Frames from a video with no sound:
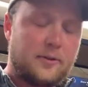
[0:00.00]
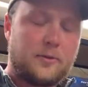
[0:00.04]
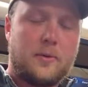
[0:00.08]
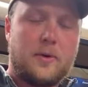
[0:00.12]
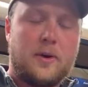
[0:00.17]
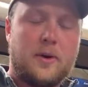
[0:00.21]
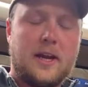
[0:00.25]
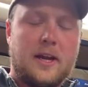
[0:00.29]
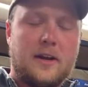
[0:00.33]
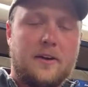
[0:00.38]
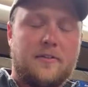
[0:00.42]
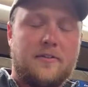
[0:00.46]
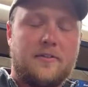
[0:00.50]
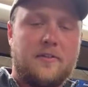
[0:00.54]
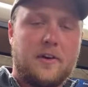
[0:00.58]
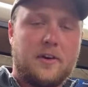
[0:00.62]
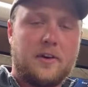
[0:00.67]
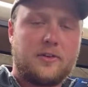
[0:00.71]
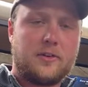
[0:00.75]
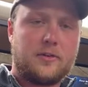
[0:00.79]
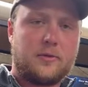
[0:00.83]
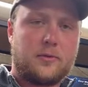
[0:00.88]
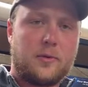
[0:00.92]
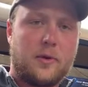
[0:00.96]
when you get your
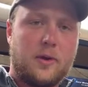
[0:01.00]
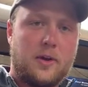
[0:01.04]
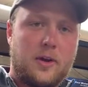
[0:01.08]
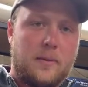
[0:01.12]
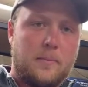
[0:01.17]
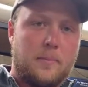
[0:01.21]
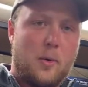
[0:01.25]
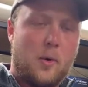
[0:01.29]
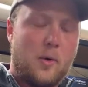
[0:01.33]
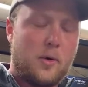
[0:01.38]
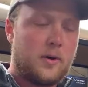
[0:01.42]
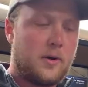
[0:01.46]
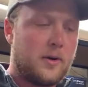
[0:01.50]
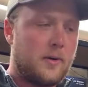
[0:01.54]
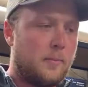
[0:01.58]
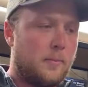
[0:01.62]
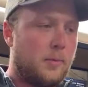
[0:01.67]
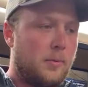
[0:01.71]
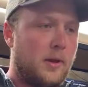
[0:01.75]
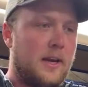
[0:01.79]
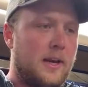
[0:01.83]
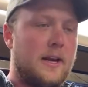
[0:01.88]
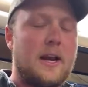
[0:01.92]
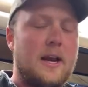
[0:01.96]
fish, it's really important to
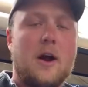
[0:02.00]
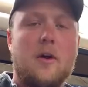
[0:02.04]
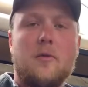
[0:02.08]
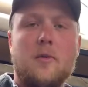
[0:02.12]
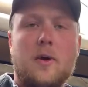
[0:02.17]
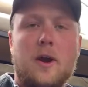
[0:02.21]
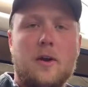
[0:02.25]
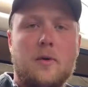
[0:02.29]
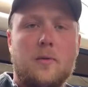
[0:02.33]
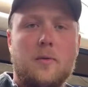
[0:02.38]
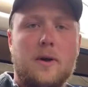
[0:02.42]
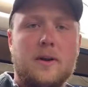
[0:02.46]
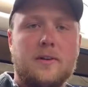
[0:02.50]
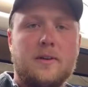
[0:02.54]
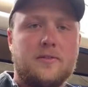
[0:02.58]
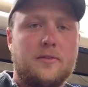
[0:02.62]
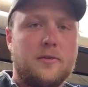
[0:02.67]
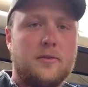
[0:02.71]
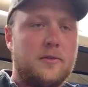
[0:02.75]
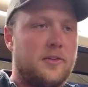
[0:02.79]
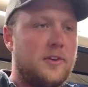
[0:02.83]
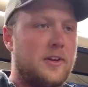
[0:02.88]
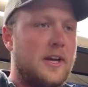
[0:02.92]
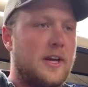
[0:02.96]
bleed it out right away as
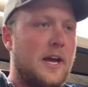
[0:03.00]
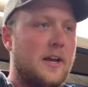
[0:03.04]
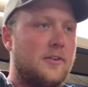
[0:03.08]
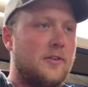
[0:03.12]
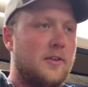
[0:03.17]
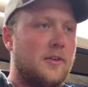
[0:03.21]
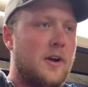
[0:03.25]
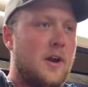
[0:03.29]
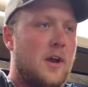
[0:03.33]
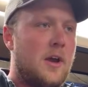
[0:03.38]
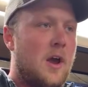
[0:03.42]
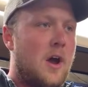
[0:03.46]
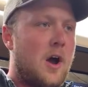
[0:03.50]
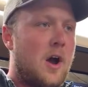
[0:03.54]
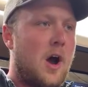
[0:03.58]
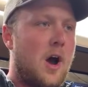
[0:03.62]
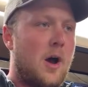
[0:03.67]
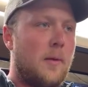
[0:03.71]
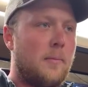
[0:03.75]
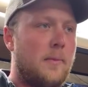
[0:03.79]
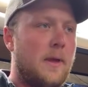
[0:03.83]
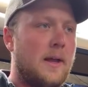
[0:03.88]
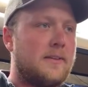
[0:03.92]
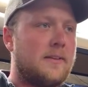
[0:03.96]
soon as you catch it.
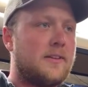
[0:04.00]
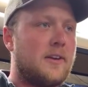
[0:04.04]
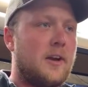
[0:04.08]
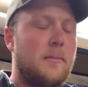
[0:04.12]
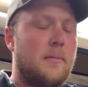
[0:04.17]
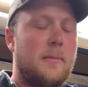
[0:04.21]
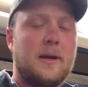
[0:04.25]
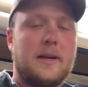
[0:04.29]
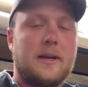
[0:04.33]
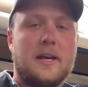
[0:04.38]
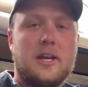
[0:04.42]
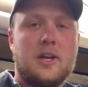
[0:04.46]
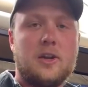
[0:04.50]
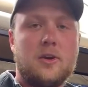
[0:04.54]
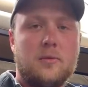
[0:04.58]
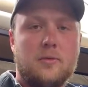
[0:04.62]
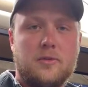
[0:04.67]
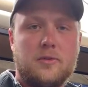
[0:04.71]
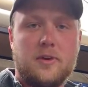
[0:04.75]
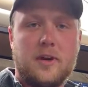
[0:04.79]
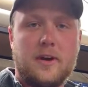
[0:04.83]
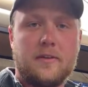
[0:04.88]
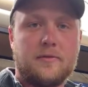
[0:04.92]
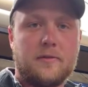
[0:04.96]
Um, that's going to make a
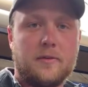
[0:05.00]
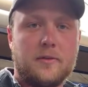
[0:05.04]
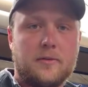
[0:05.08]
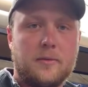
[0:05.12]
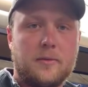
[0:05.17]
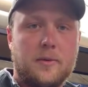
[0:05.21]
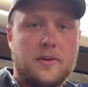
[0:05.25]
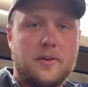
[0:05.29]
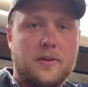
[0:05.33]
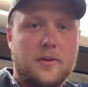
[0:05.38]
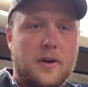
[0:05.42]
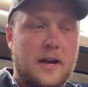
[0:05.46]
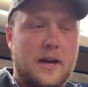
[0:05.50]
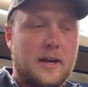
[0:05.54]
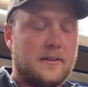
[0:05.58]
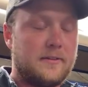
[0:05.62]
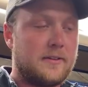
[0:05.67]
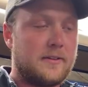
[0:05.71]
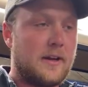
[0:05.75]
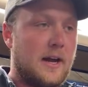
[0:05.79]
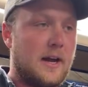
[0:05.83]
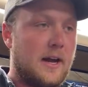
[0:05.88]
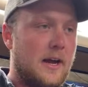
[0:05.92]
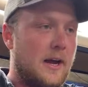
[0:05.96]
huge difference with your eggs.
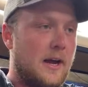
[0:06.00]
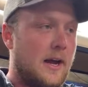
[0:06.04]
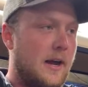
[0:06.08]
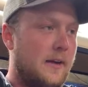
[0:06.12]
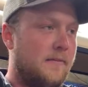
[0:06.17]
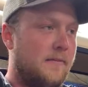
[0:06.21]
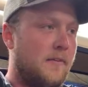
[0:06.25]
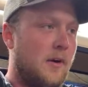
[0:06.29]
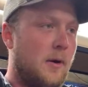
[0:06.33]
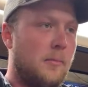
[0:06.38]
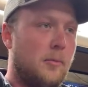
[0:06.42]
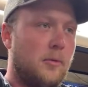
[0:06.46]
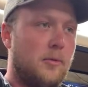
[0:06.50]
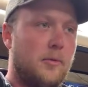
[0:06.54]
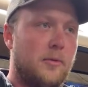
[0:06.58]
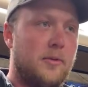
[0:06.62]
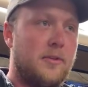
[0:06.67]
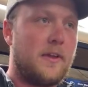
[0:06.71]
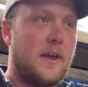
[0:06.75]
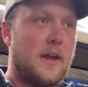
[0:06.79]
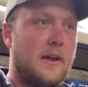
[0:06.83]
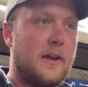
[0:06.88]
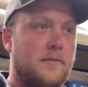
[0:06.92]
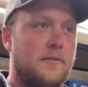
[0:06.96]
I, I fumbled with
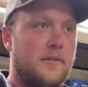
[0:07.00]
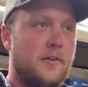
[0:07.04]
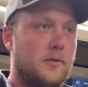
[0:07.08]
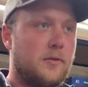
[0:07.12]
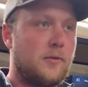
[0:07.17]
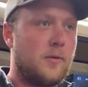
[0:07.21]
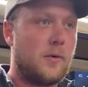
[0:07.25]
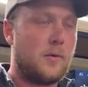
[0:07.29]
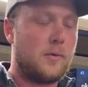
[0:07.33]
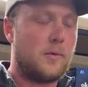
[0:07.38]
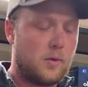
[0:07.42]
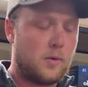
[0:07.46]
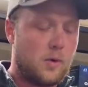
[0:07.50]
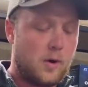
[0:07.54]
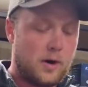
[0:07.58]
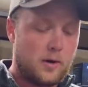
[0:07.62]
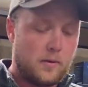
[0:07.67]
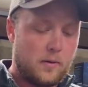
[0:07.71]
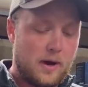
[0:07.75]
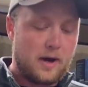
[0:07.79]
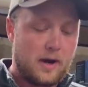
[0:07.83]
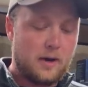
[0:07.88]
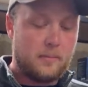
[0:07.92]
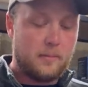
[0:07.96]
that for qu quite a
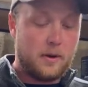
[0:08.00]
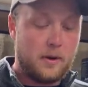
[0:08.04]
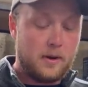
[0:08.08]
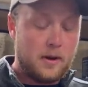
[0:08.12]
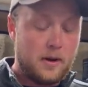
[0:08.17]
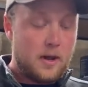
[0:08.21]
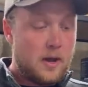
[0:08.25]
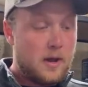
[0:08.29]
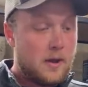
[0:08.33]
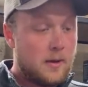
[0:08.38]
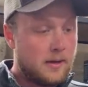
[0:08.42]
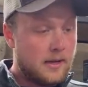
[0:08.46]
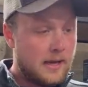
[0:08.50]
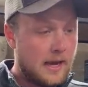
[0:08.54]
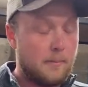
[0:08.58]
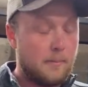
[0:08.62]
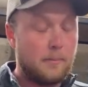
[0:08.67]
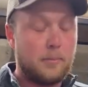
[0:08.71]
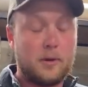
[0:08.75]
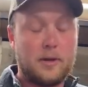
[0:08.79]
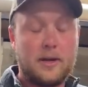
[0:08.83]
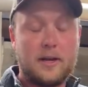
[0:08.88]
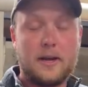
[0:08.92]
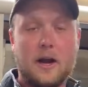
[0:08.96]
while, but yeah,
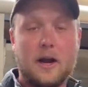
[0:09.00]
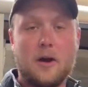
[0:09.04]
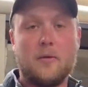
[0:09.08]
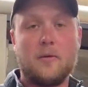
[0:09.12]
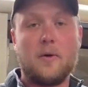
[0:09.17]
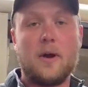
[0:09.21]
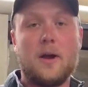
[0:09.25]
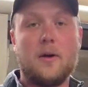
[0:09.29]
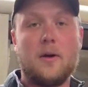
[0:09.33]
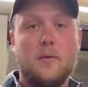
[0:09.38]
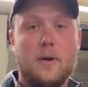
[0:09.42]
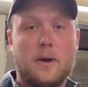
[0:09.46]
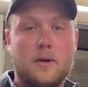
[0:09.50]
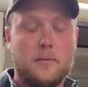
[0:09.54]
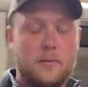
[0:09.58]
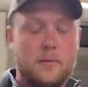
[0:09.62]
bleed it out right away